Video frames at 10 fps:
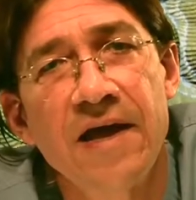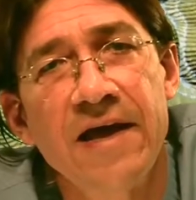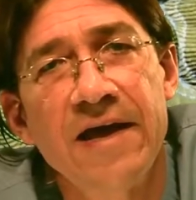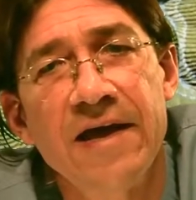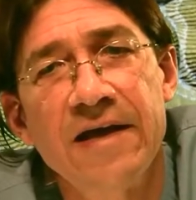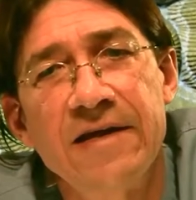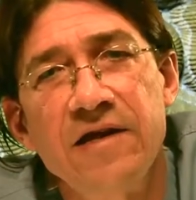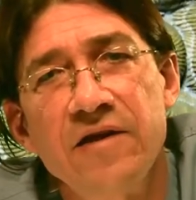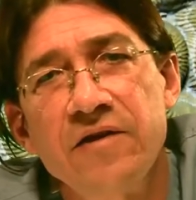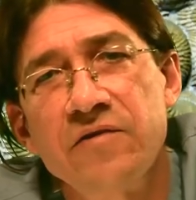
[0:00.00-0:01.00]

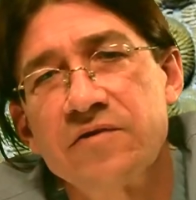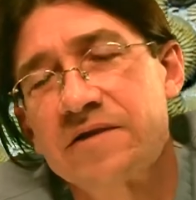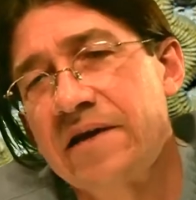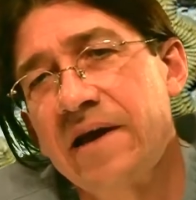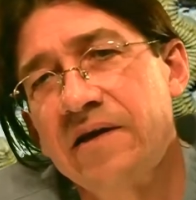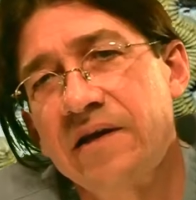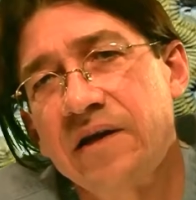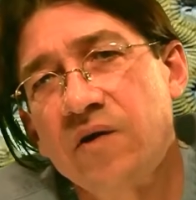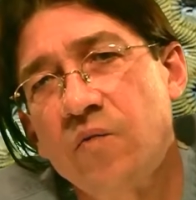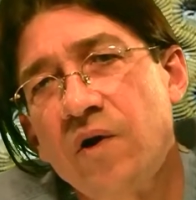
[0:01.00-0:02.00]
And you're
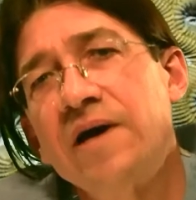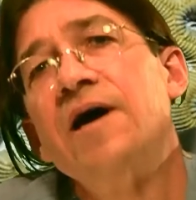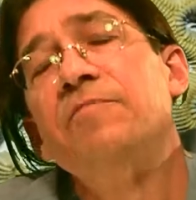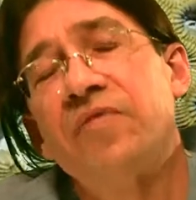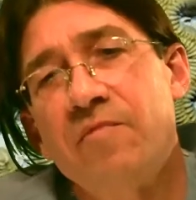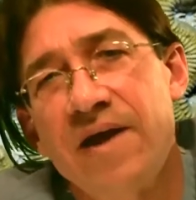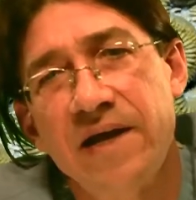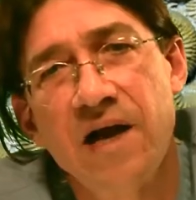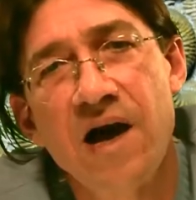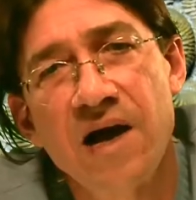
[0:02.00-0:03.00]
standing way up the
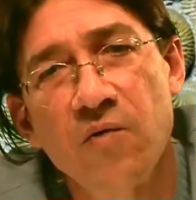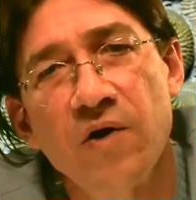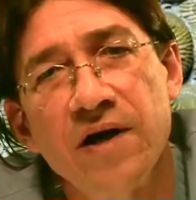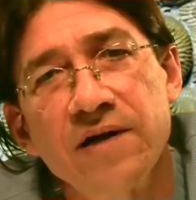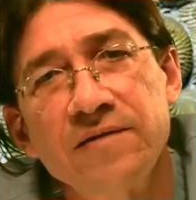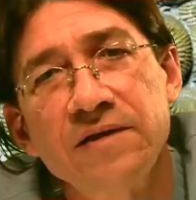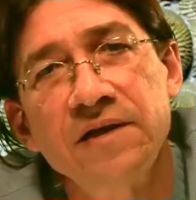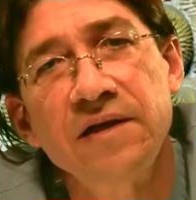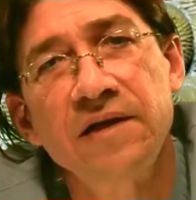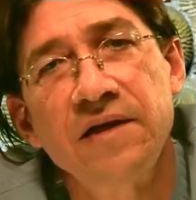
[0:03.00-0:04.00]
main highway,
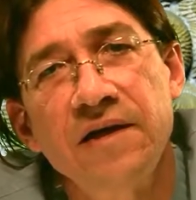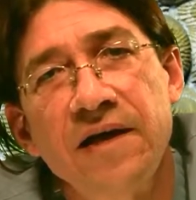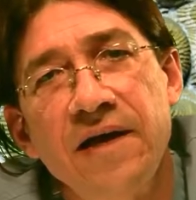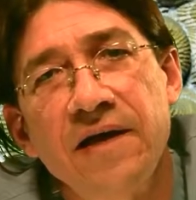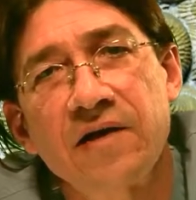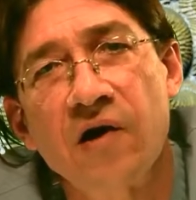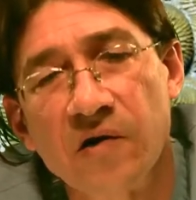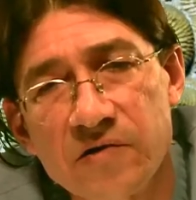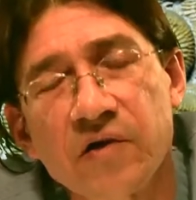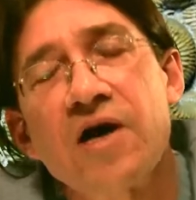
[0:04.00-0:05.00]
and
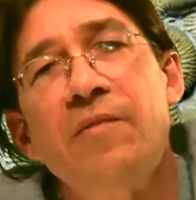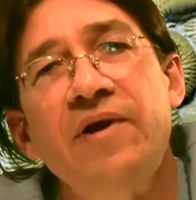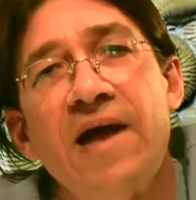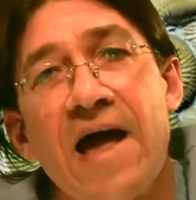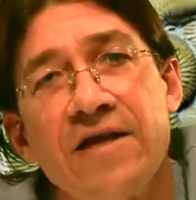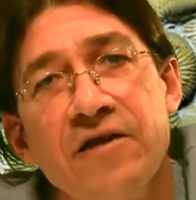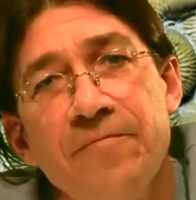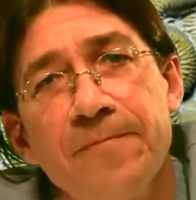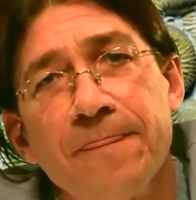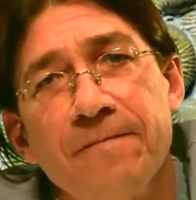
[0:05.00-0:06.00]
cars are coming at
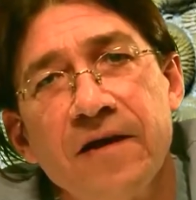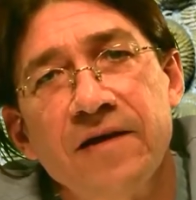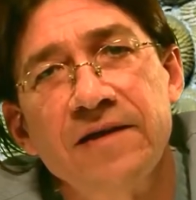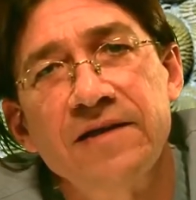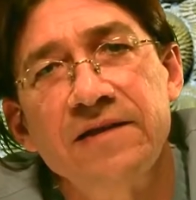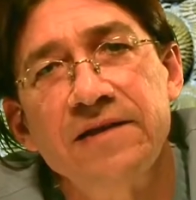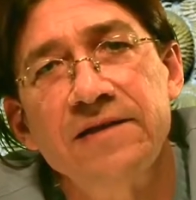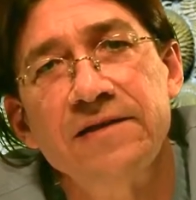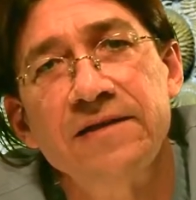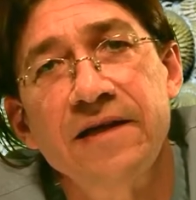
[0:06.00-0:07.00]
you.
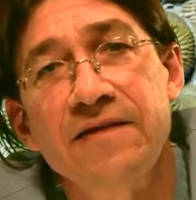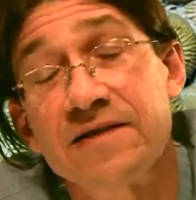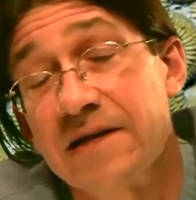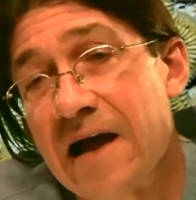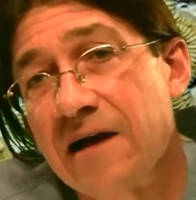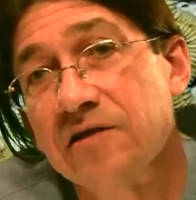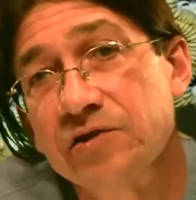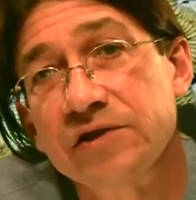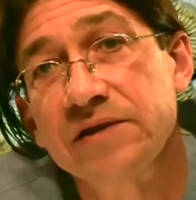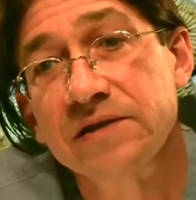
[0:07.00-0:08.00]
In this
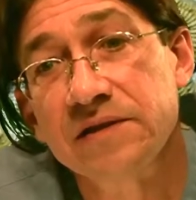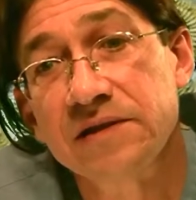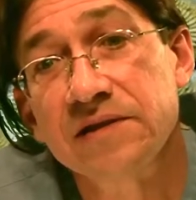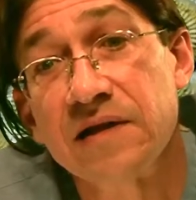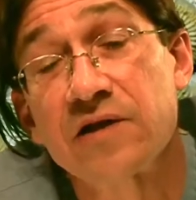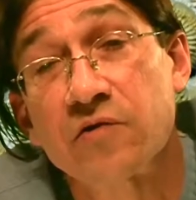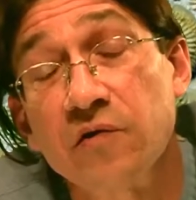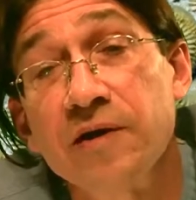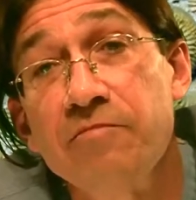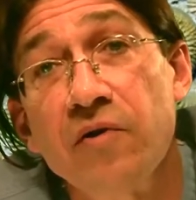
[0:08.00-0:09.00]
analogy, the
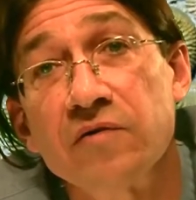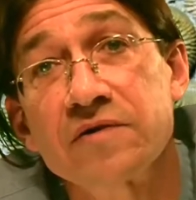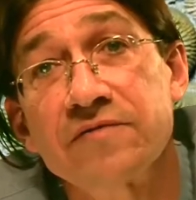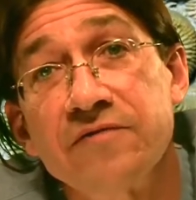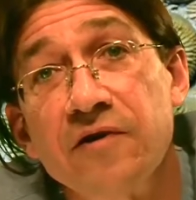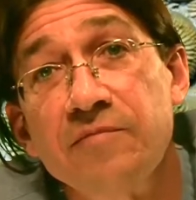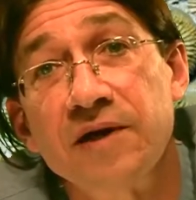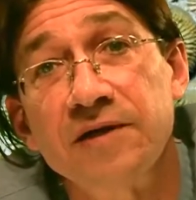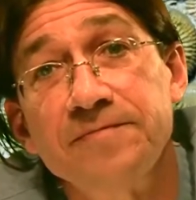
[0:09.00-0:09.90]
electrical impulse from